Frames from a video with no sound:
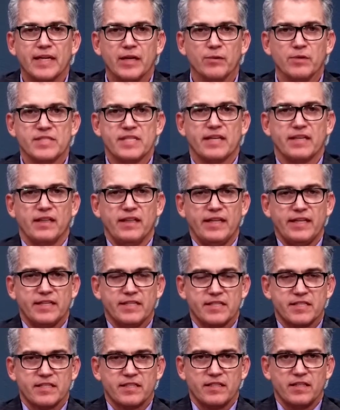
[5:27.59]
It was a
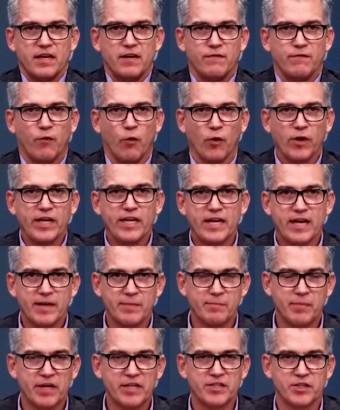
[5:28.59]
list of
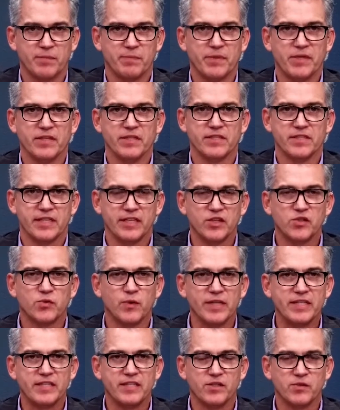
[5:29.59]
49 budget bills in
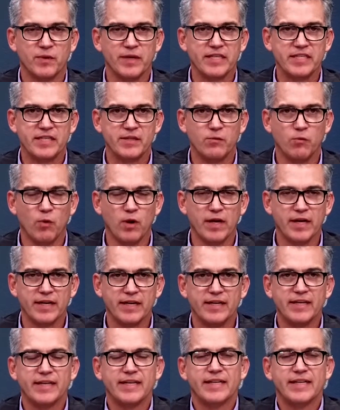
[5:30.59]
2021.